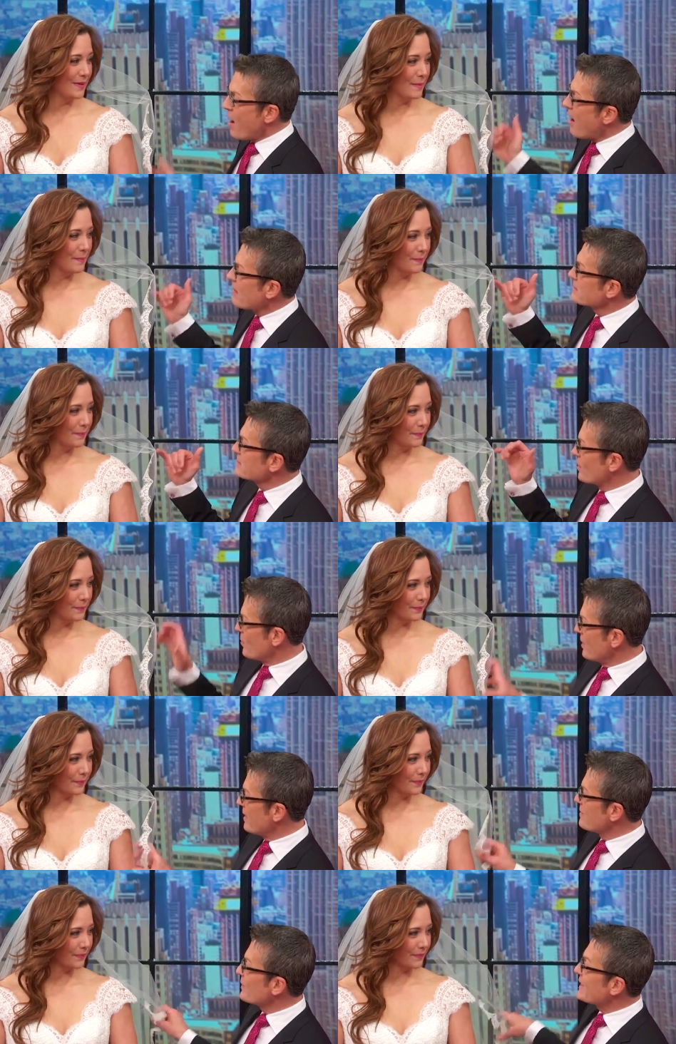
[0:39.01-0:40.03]
Speaker 1: also,
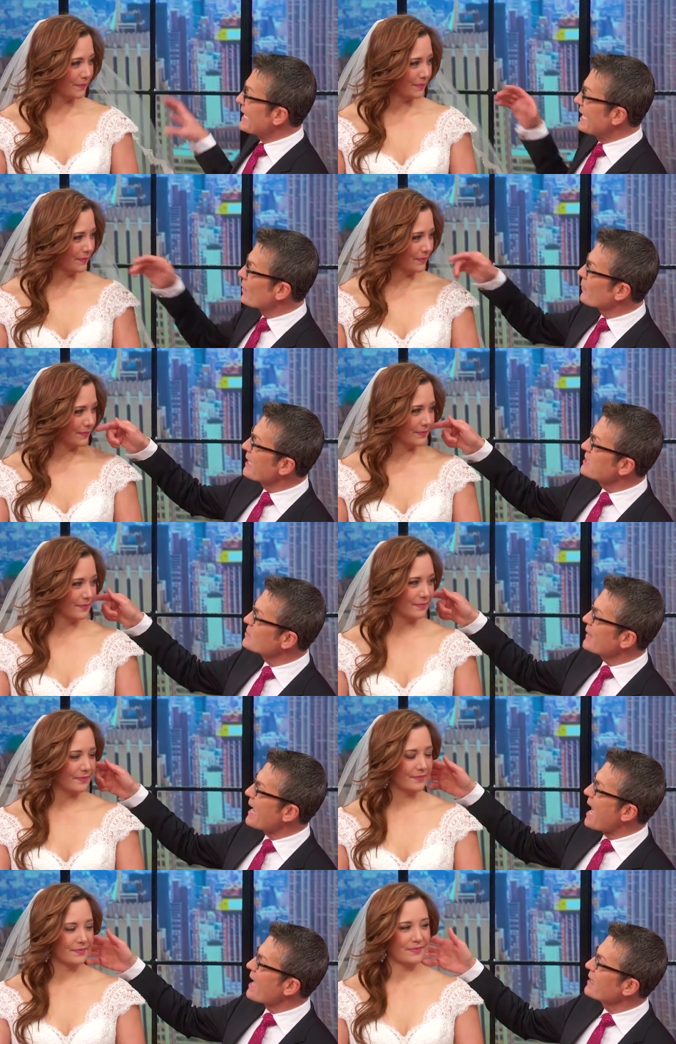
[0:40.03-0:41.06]
with the earrings we
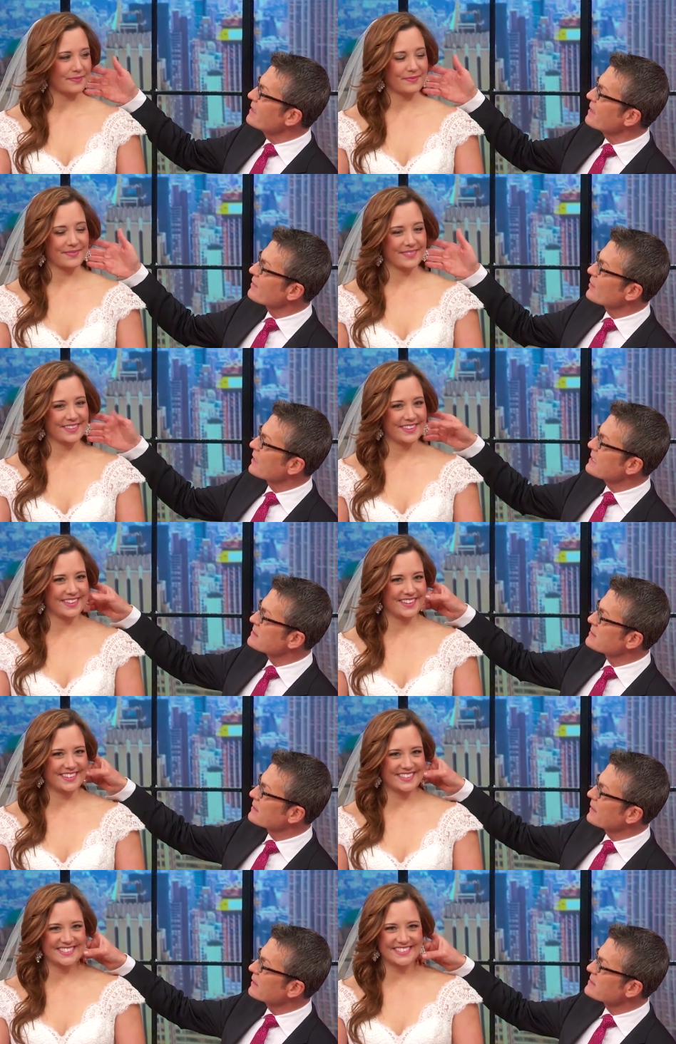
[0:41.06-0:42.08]
added, they're this
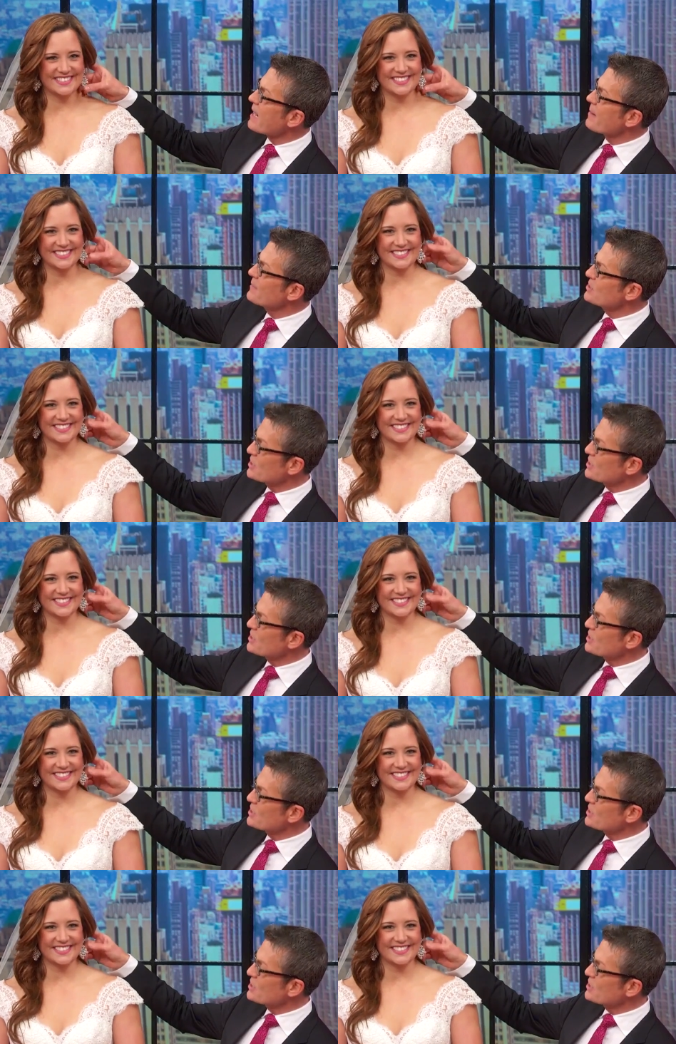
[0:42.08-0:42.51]
little diamond